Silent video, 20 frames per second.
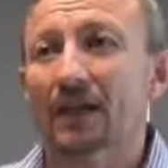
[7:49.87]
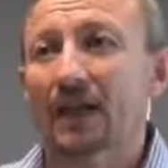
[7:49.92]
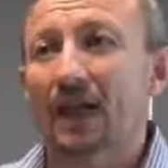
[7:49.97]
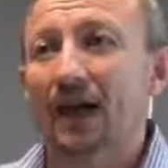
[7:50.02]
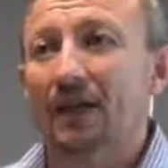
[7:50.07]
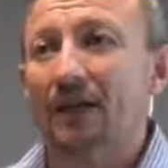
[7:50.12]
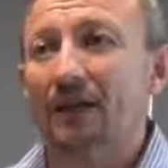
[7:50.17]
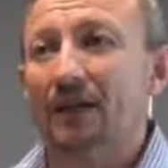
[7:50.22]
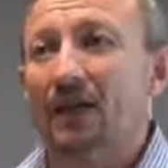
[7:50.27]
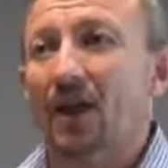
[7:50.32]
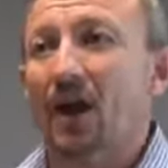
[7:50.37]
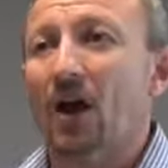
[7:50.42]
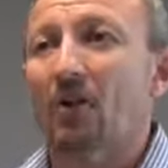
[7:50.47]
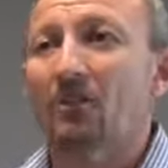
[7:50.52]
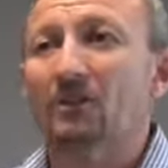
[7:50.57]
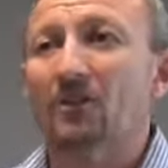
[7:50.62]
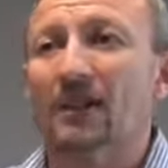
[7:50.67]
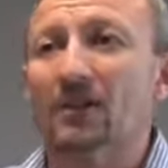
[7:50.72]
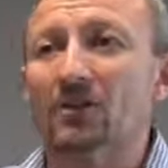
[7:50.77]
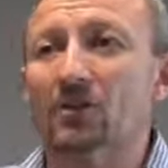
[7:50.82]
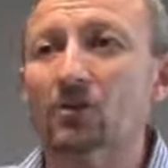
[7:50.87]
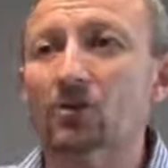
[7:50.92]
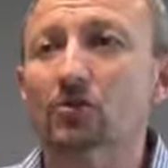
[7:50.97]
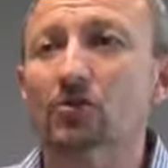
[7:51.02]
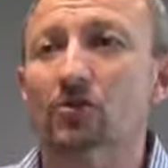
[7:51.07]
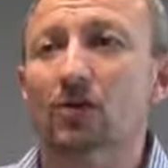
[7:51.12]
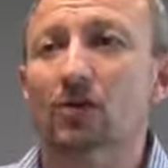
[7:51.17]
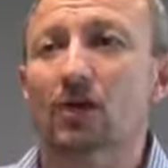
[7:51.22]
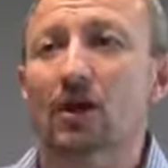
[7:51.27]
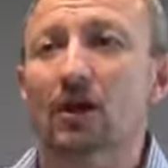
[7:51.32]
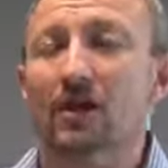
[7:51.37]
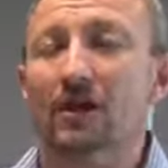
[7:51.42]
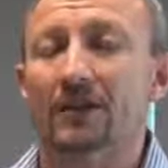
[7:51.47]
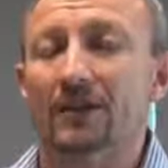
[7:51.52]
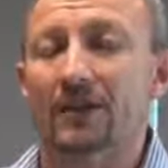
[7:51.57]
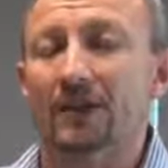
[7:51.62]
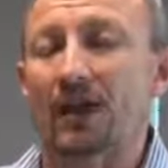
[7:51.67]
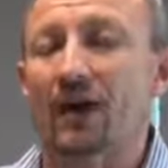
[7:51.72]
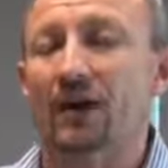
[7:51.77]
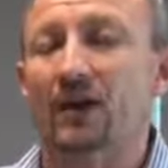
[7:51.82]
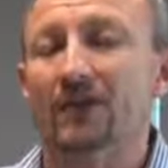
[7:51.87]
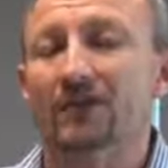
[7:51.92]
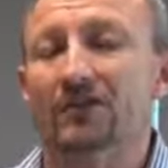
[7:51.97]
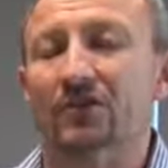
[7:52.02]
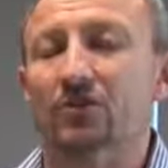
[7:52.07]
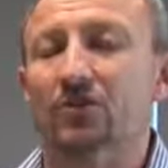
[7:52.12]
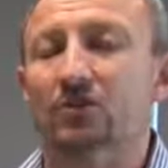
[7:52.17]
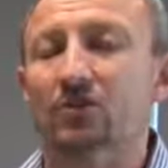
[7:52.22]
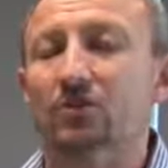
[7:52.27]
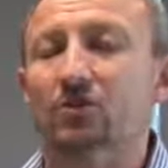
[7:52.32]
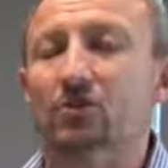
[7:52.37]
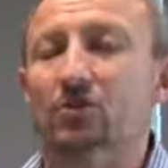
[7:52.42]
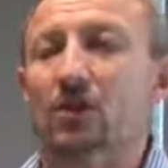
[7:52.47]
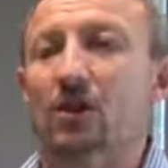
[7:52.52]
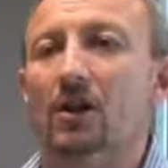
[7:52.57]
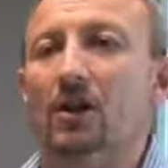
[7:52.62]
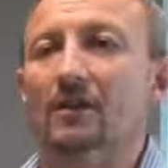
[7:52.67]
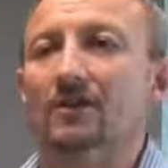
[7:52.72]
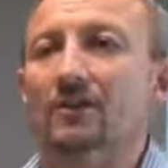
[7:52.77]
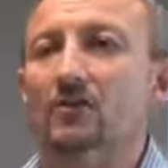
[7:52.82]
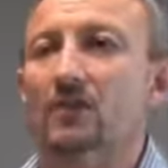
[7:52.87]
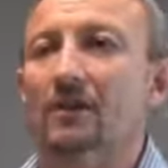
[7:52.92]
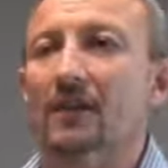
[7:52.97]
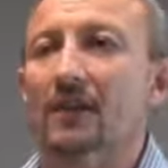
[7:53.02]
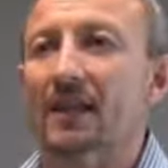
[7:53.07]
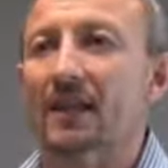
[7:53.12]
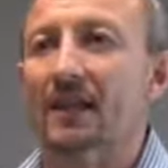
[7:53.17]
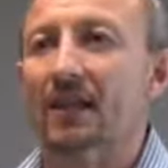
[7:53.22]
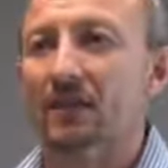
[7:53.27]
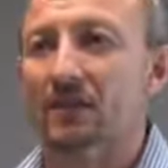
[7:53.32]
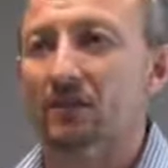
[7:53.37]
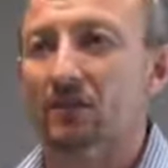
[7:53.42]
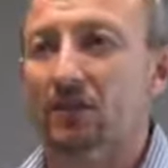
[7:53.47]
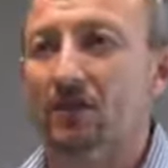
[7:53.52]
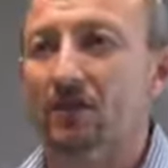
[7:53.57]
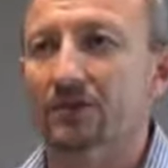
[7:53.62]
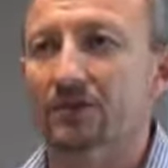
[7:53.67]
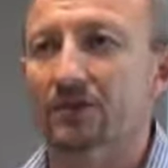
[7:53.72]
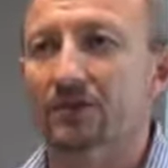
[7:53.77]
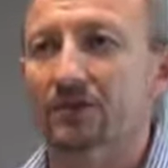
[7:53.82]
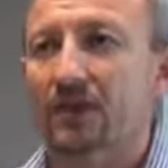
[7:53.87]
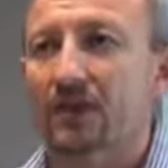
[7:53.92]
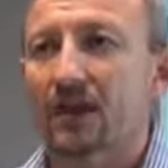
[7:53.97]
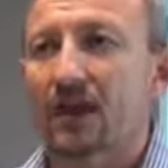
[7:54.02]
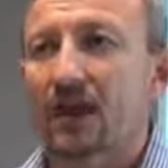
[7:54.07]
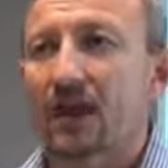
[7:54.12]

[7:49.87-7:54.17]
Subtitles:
At the comb, the ions are neutralized with the electrons,